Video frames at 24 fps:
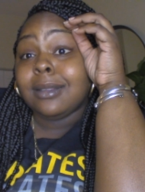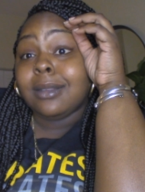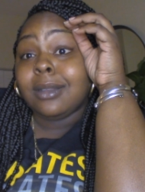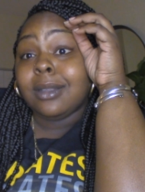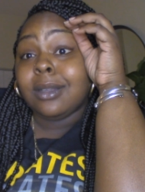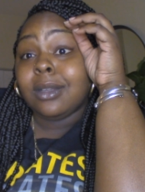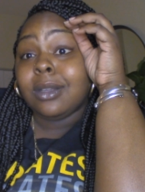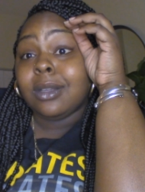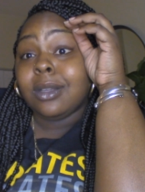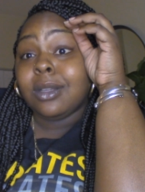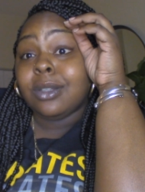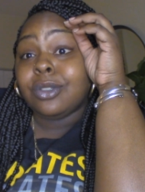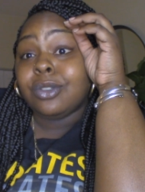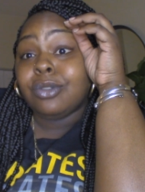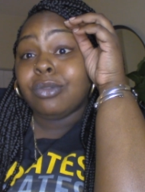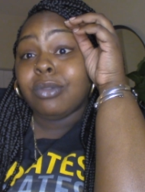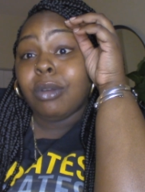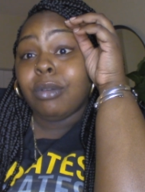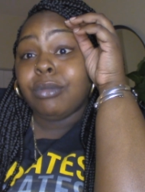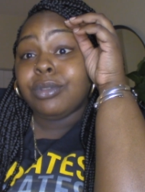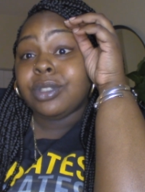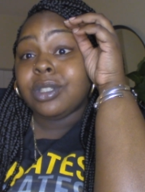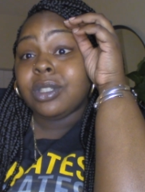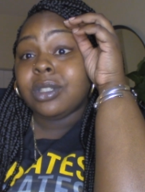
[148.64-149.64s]
look
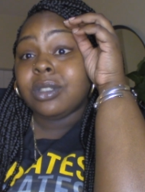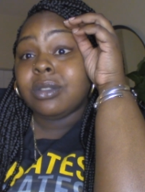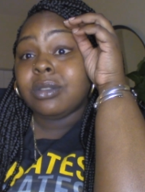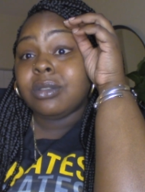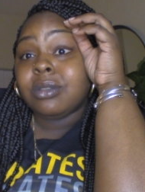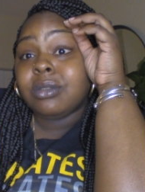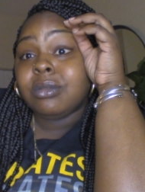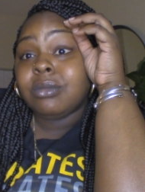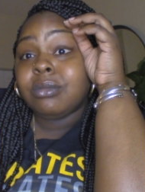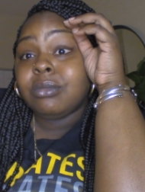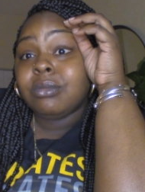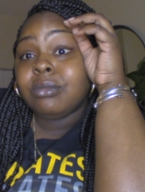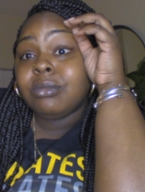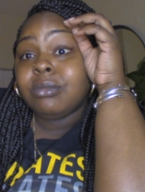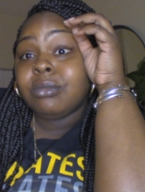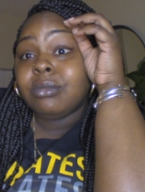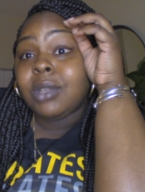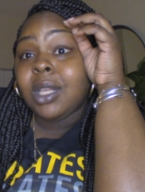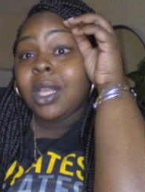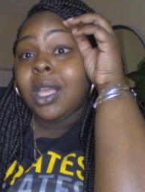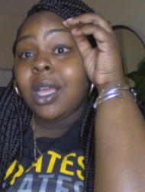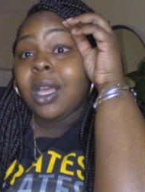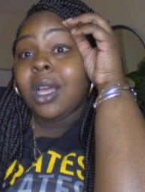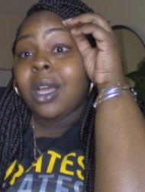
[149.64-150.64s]
atrocious,
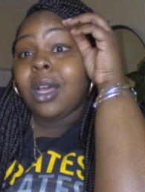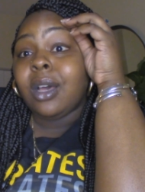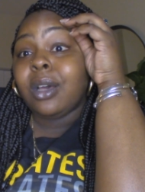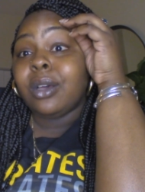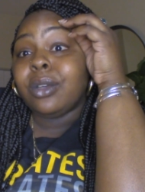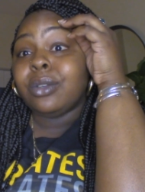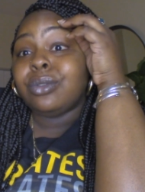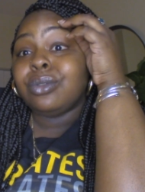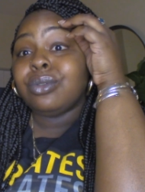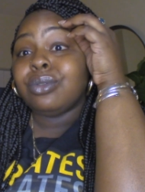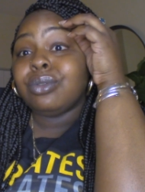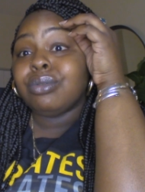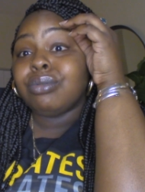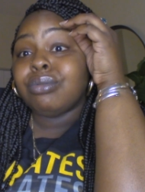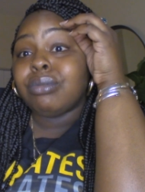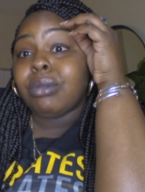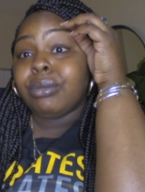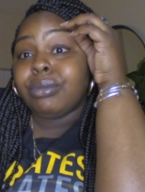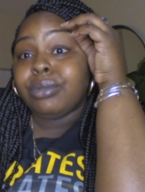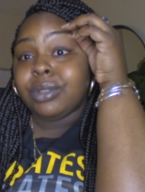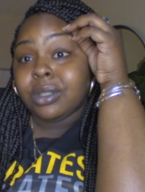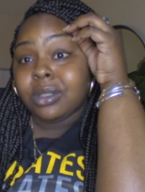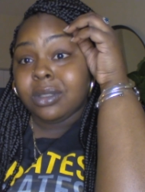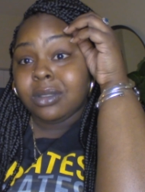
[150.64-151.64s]

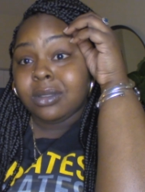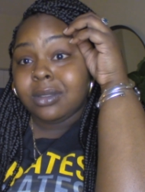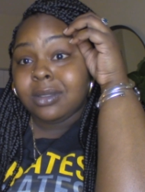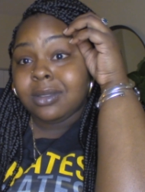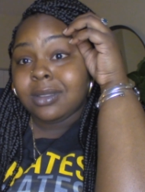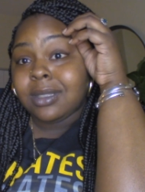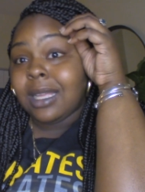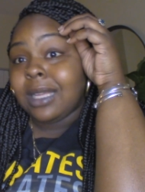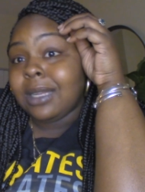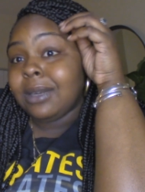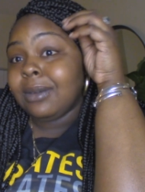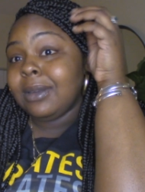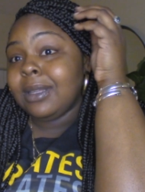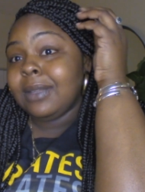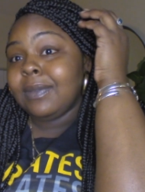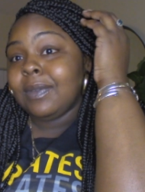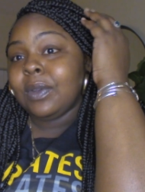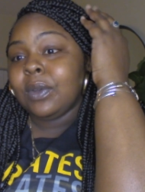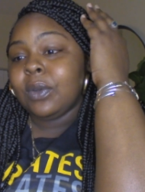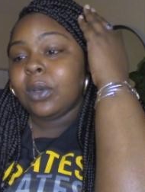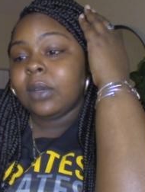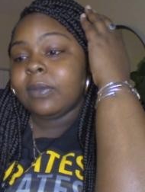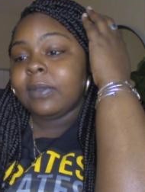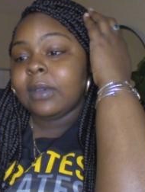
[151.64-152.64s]
atrocious. I don't
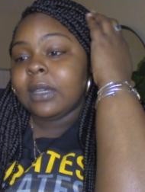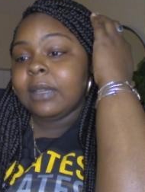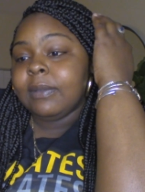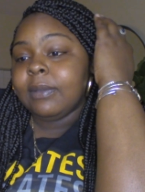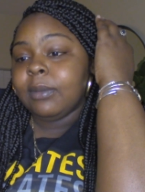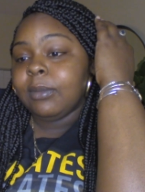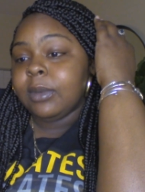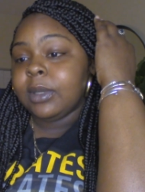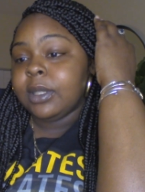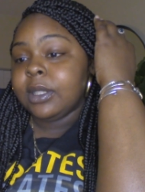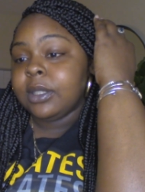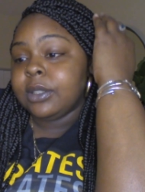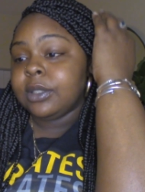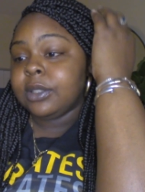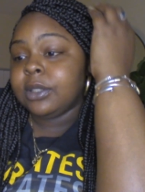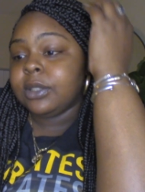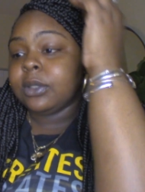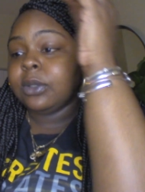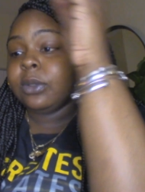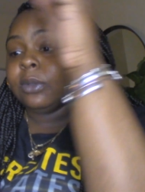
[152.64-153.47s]
even know if I even want to show